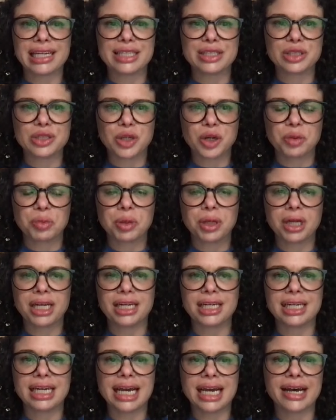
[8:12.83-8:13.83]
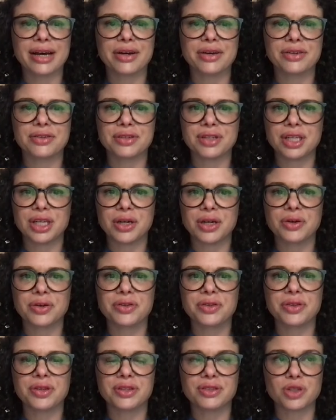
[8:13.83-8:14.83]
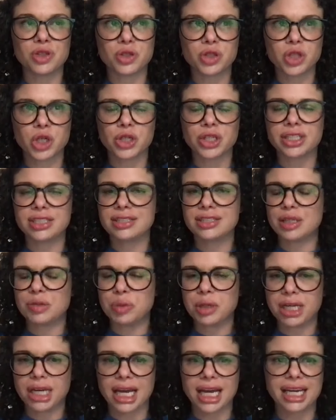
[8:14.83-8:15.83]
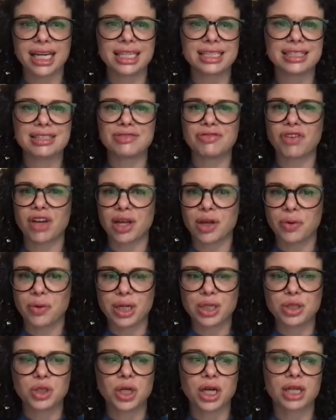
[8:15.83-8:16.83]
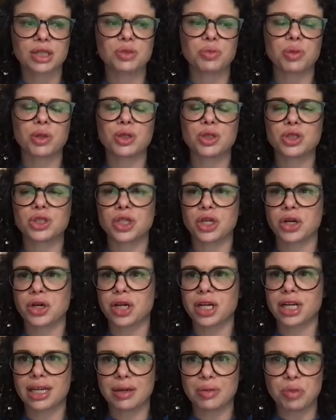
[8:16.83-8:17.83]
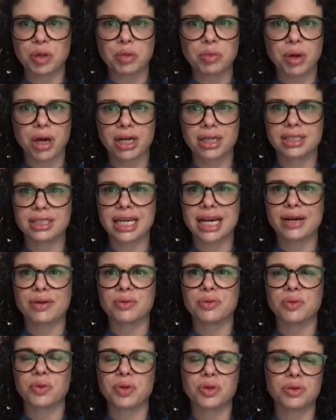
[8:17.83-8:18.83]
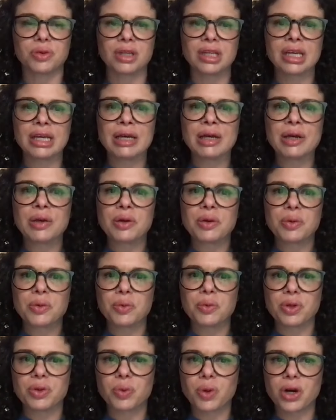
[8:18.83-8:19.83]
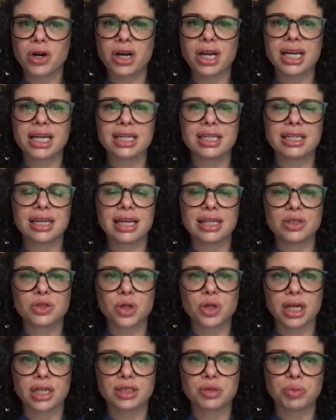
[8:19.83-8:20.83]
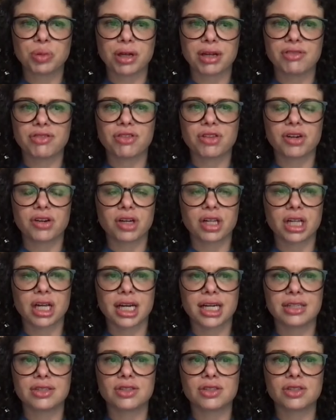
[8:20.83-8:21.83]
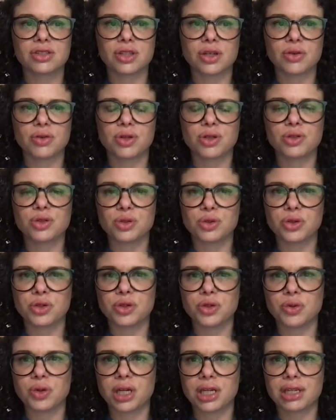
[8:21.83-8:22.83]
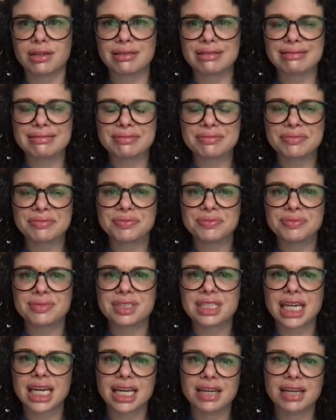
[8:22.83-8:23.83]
and start planning now. You know, the attorneys, CPAs, valuation experts, they're going to be bogged down with with work and, and trying to plan for their clients. So the sooner you can take